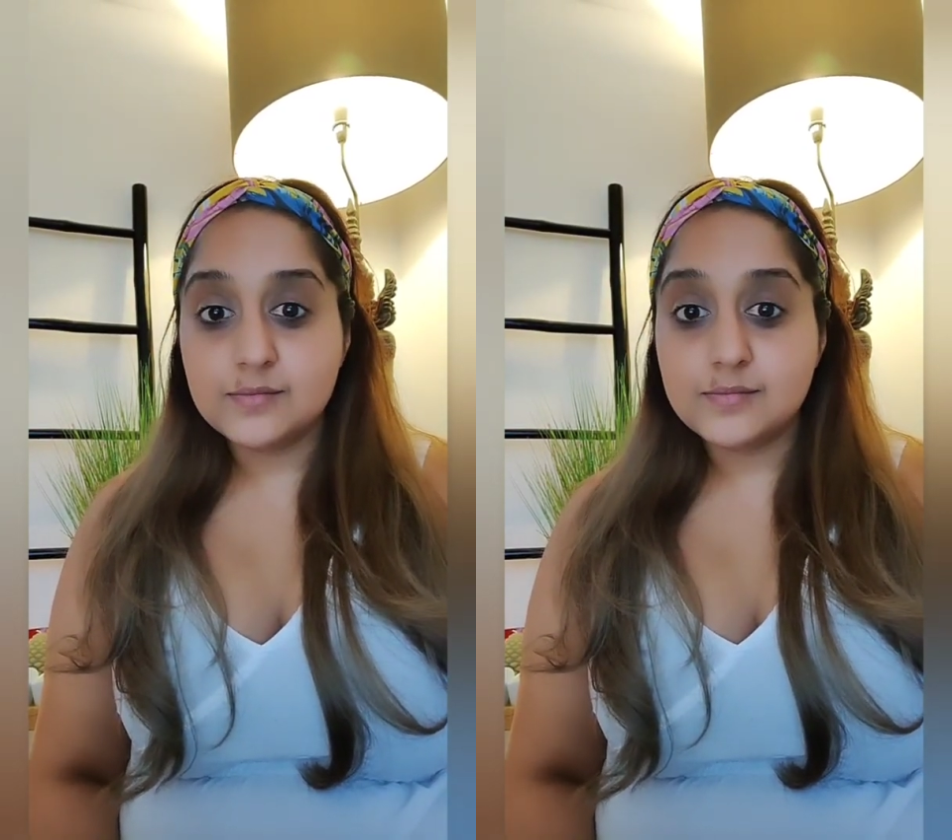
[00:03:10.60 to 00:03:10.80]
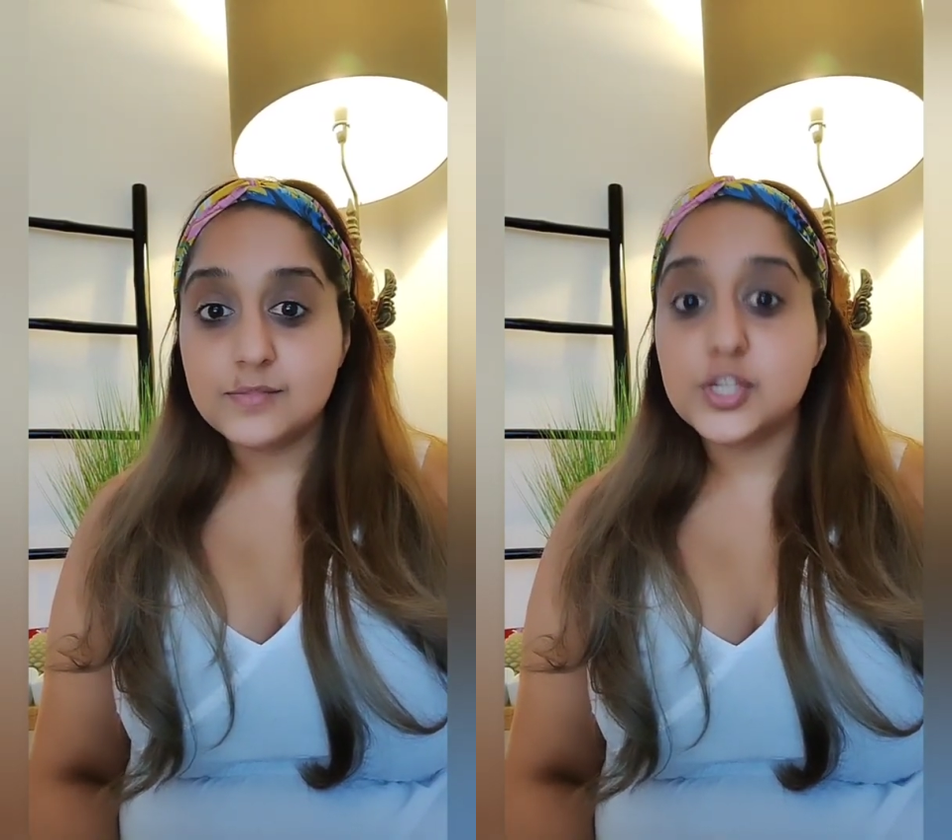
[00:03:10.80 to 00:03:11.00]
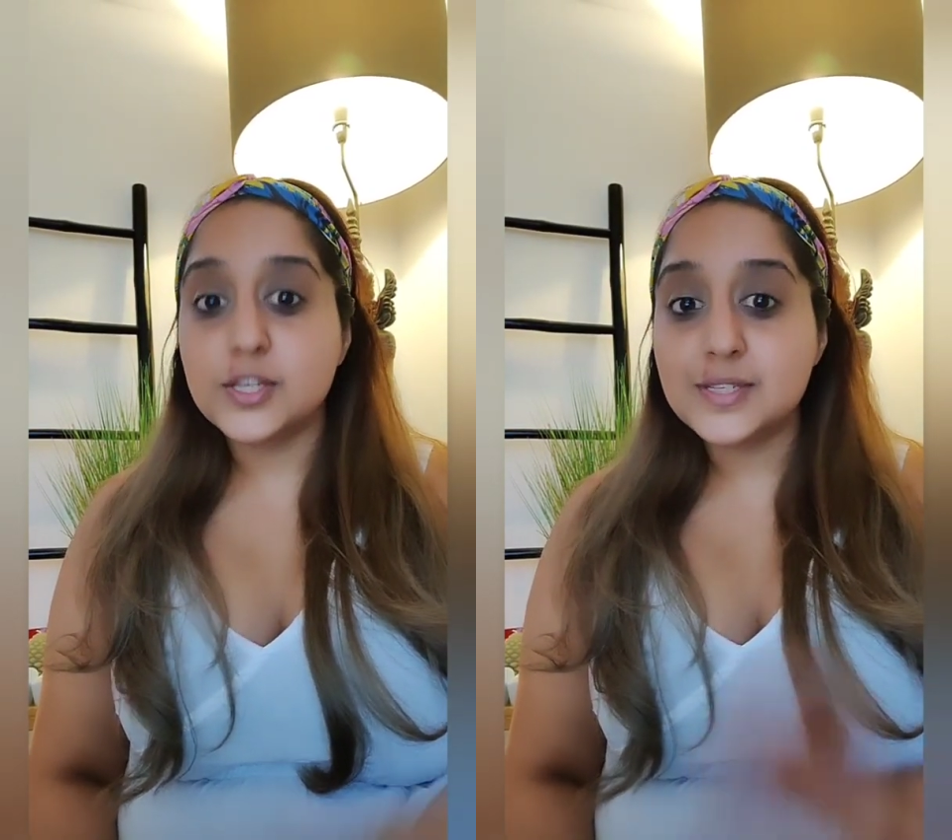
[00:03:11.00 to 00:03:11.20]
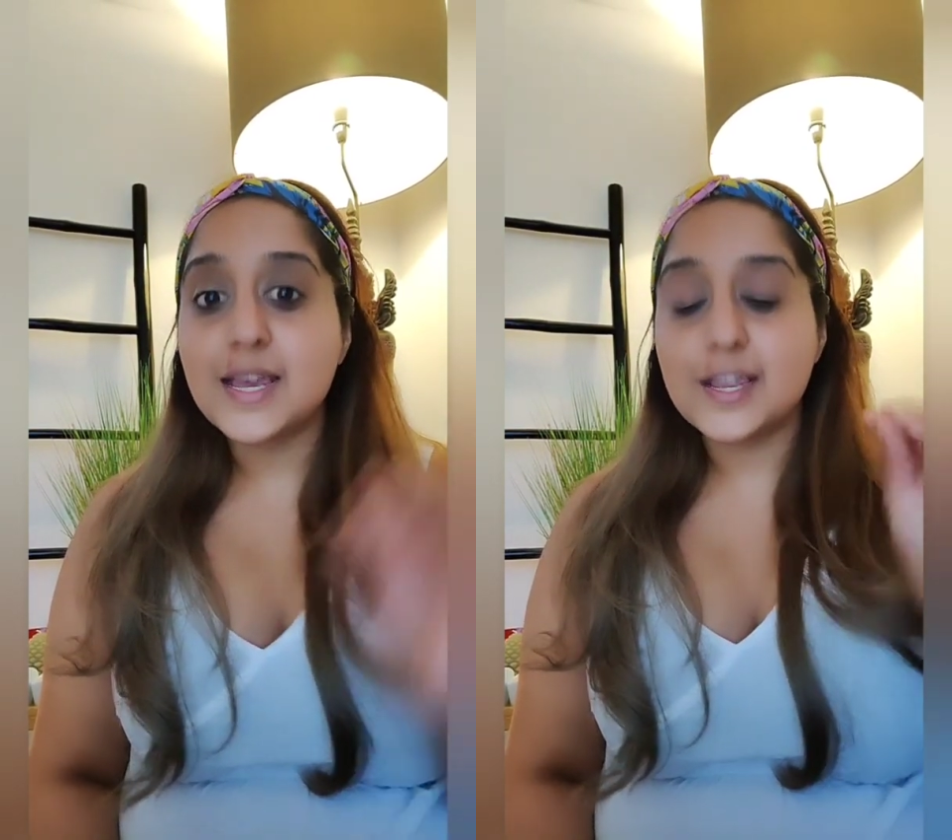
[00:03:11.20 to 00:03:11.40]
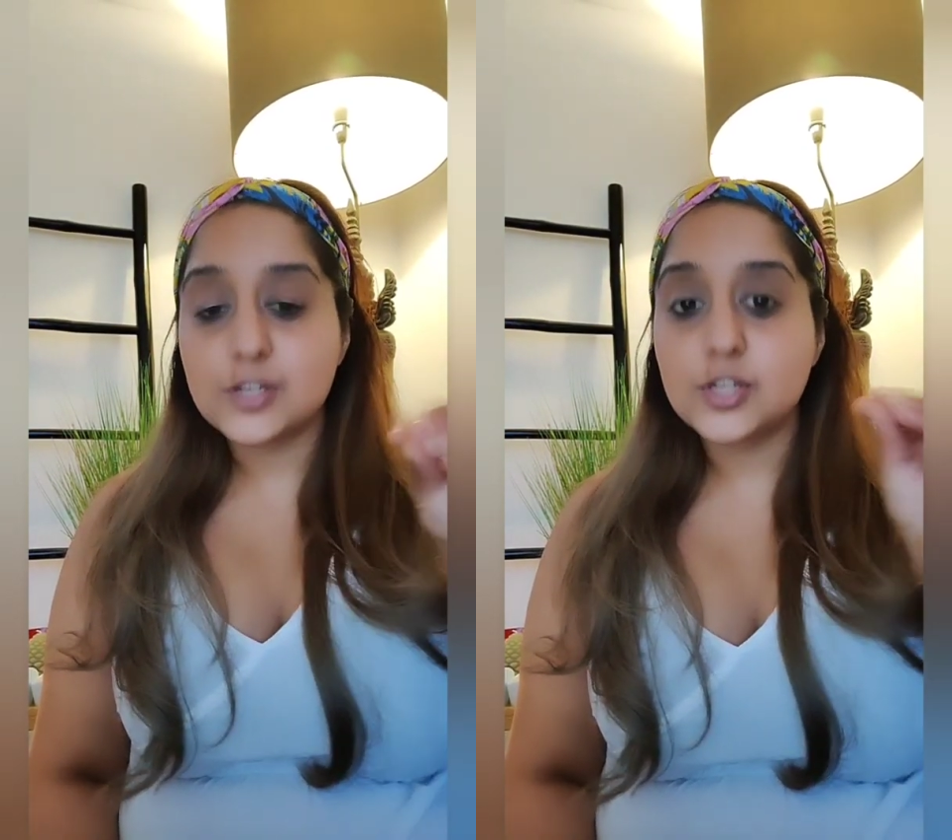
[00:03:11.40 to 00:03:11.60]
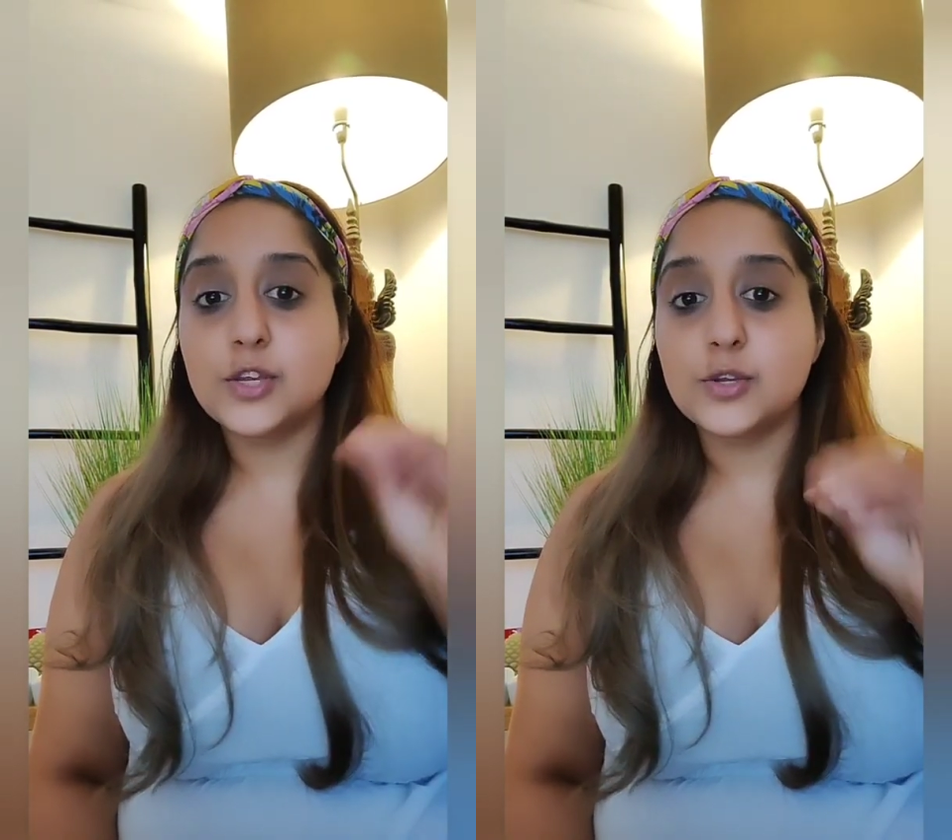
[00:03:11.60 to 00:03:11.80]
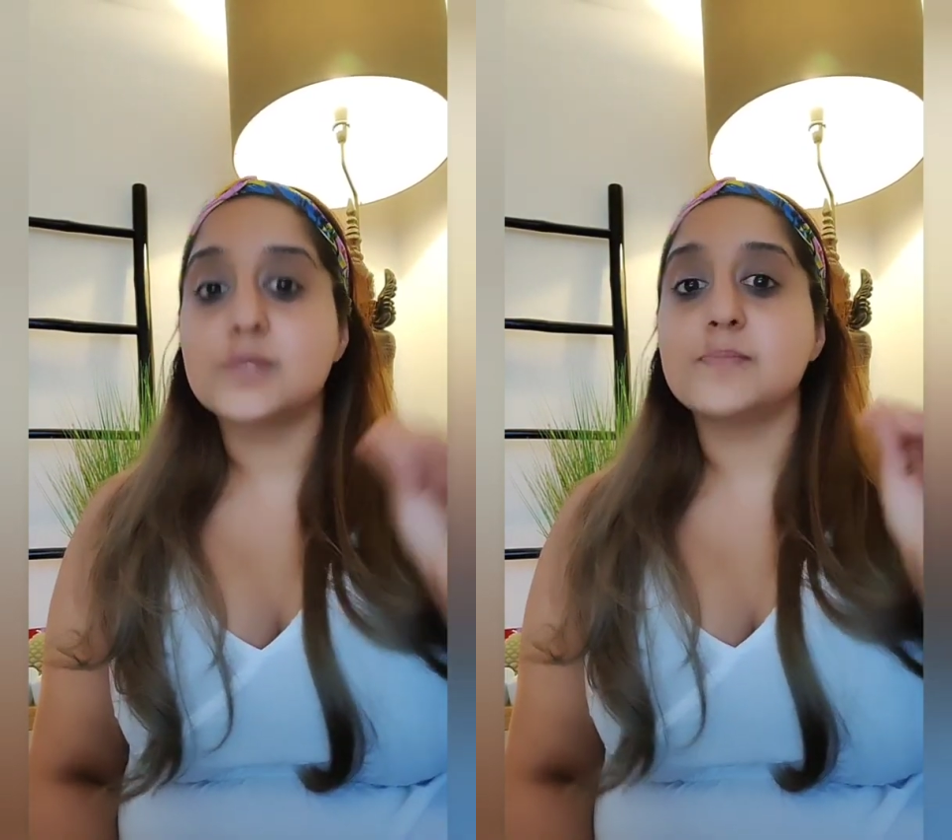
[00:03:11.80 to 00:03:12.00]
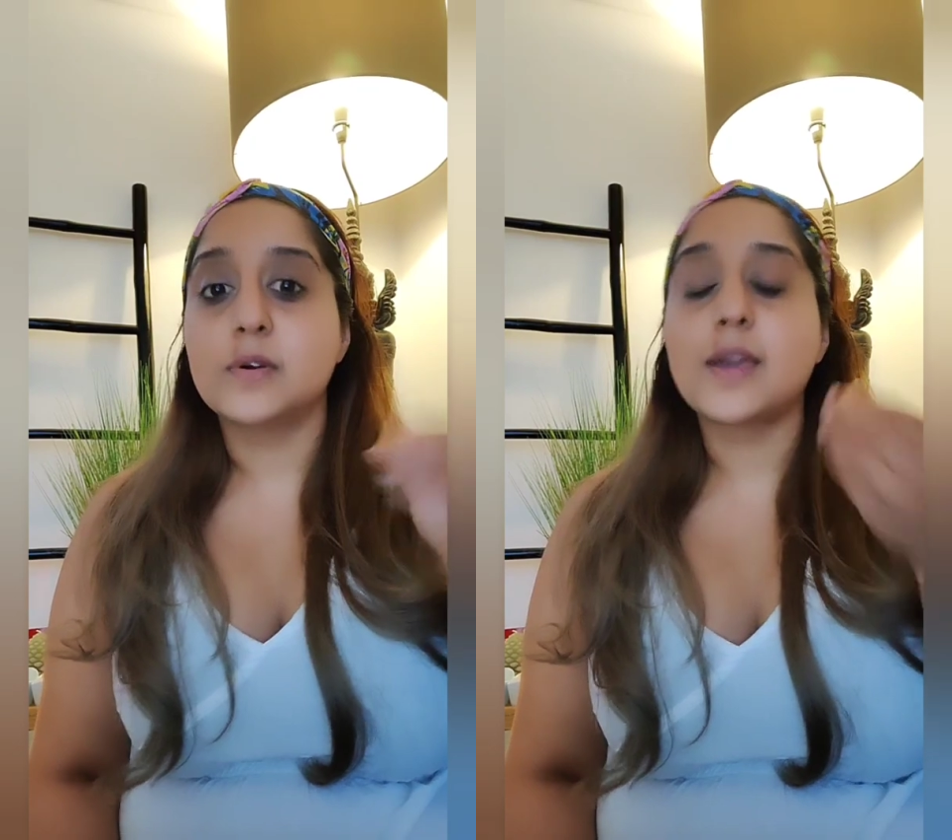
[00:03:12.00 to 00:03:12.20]
She used to actually use
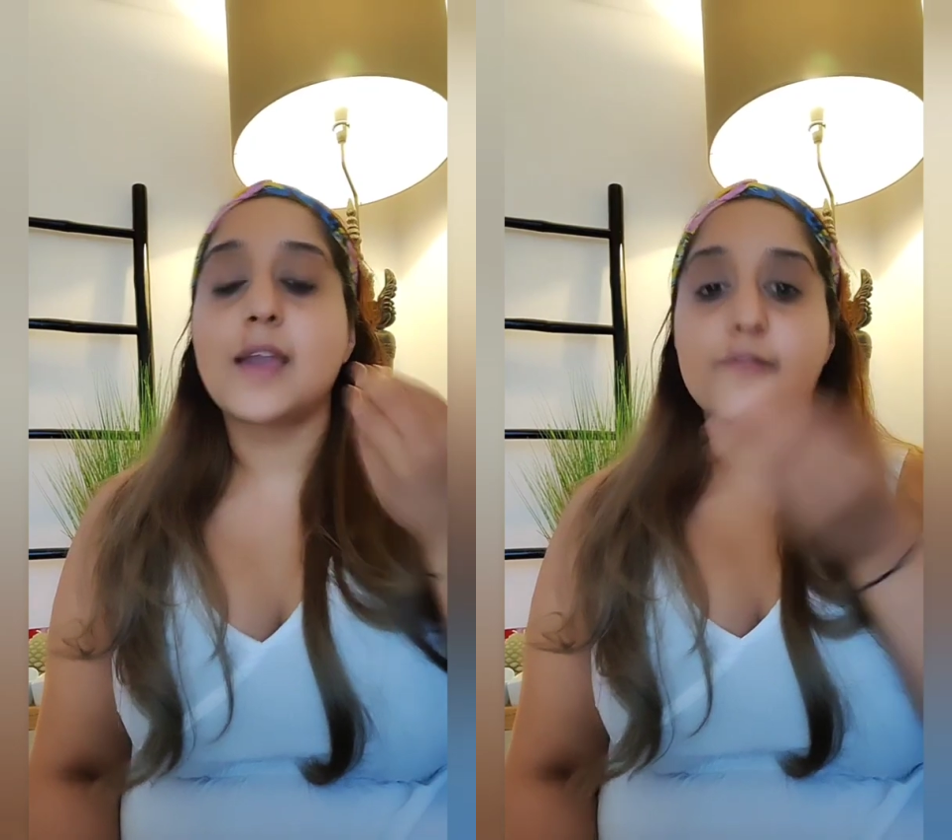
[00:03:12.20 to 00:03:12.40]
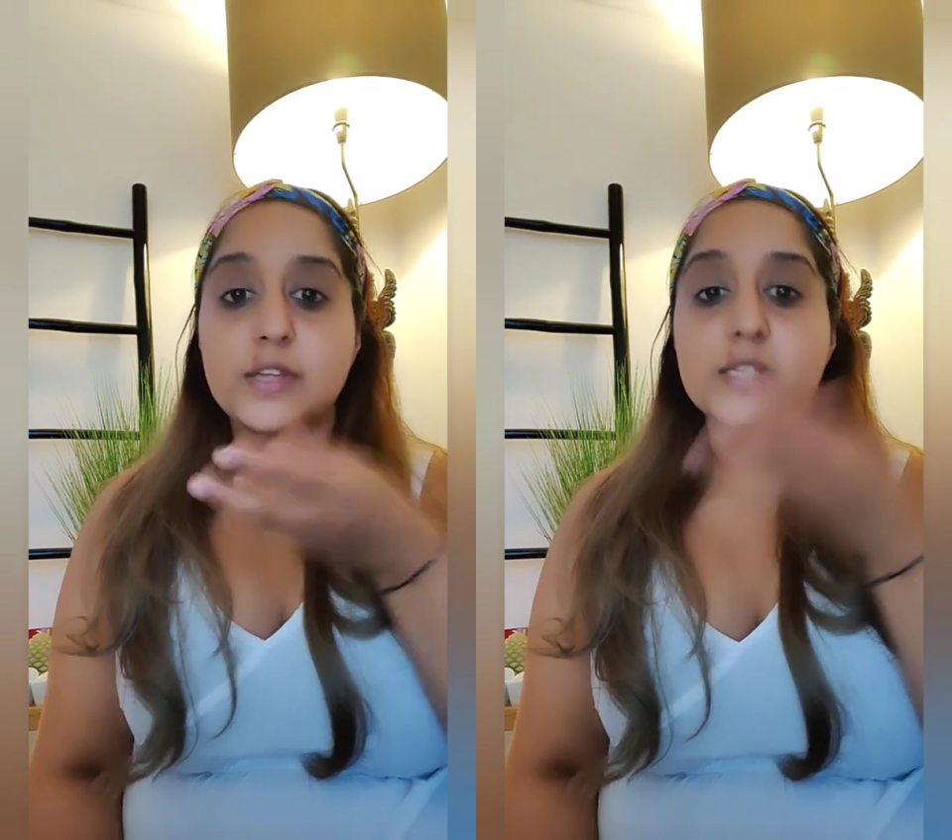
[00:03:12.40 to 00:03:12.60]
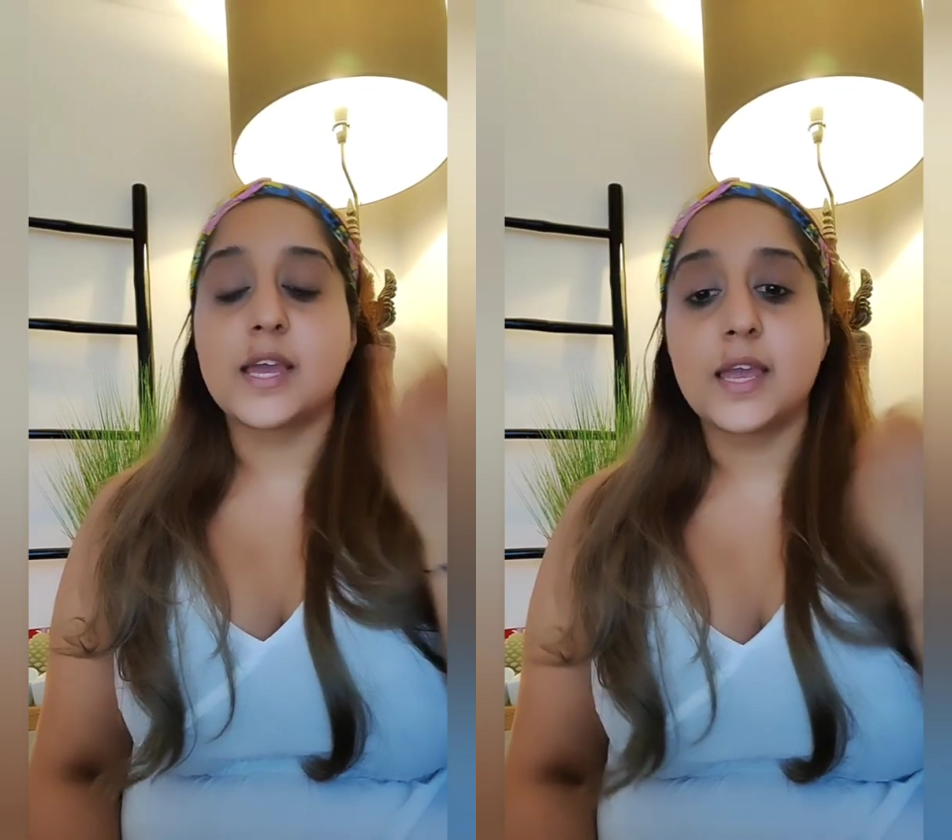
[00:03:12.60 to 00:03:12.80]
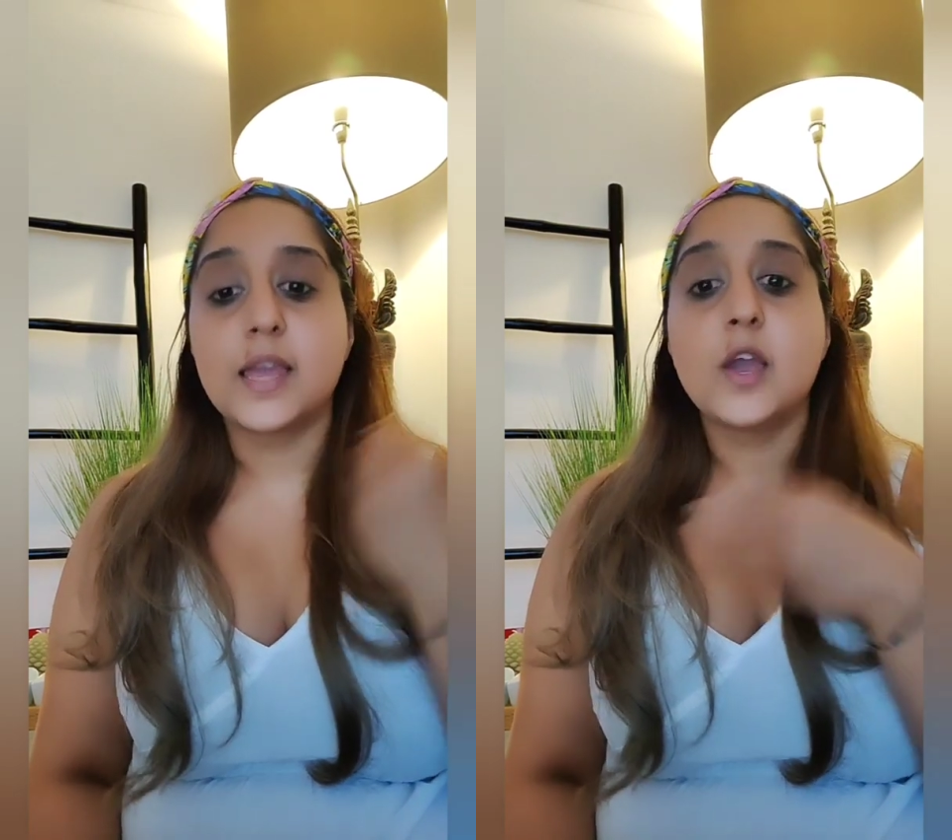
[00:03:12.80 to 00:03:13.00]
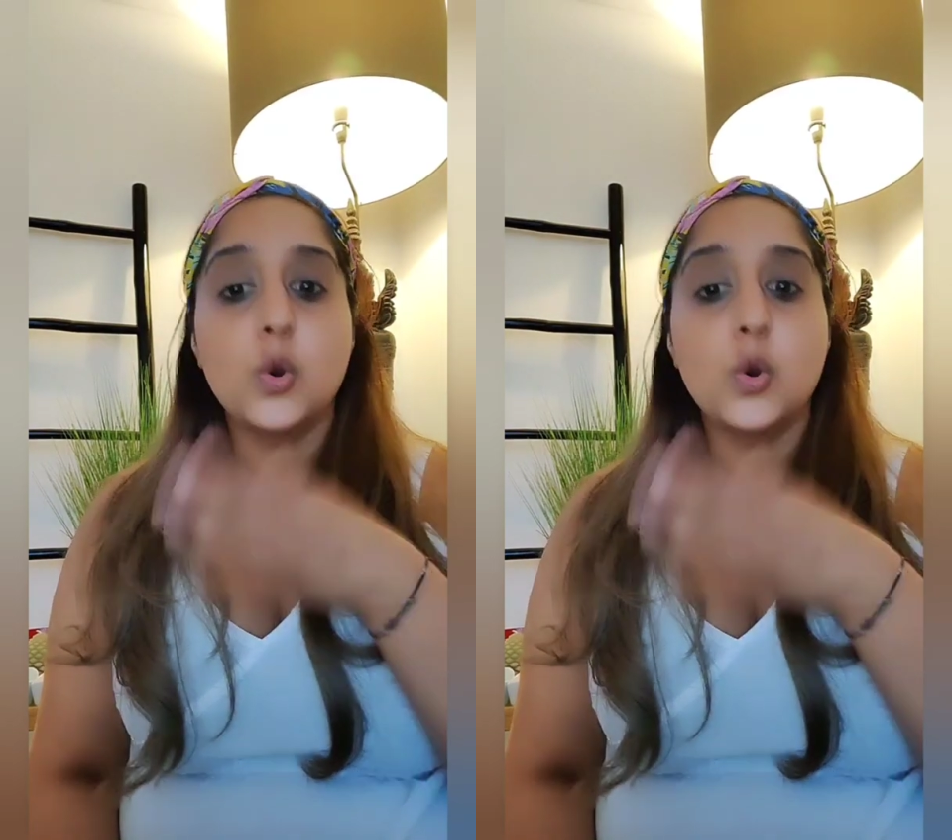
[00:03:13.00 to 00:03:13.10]
milk every day